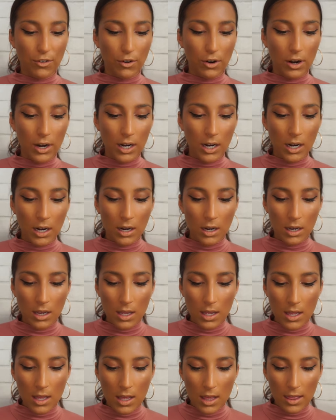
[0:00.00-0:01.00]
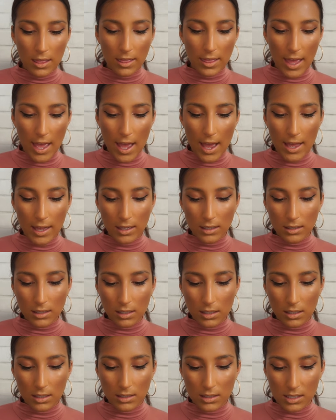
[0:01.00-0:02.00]
for that
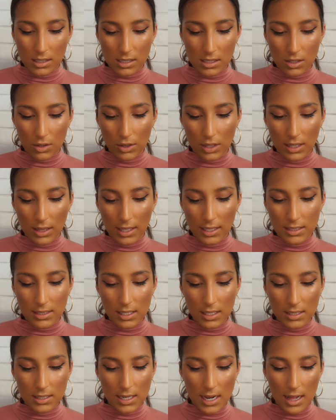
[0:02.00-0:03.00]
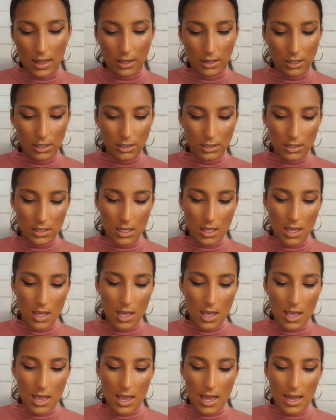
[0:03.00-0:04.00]
because this is only like $6.
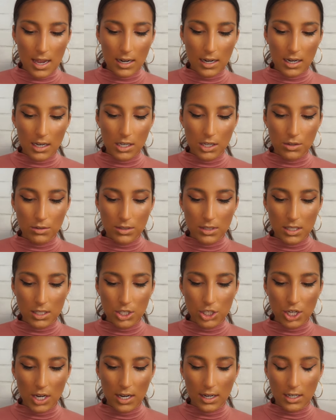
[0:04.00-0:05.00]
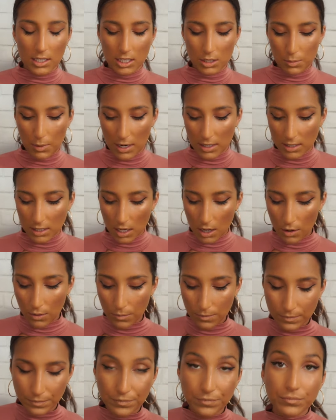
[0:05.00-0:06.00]
And I use the shade
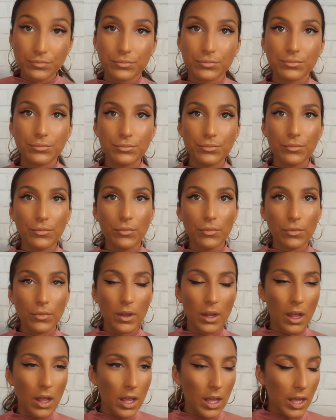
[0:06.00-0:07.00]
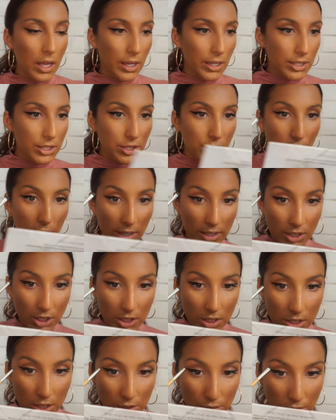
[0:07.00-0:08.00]
Espresso. And so I
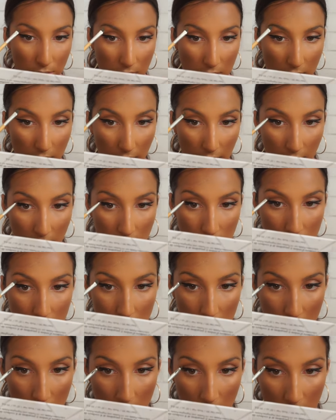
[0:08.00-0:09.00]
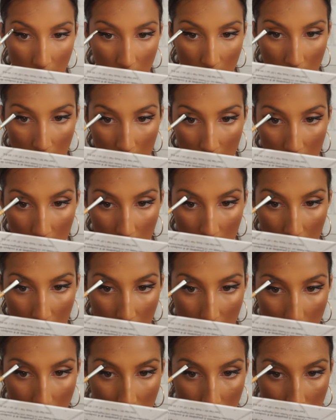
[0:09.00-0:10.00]
just use this
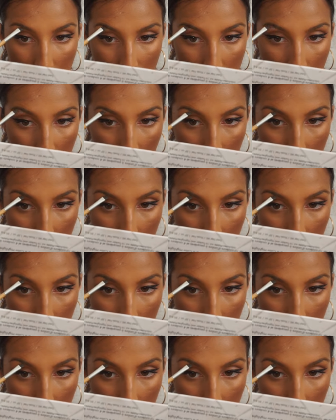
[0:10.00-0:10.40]
to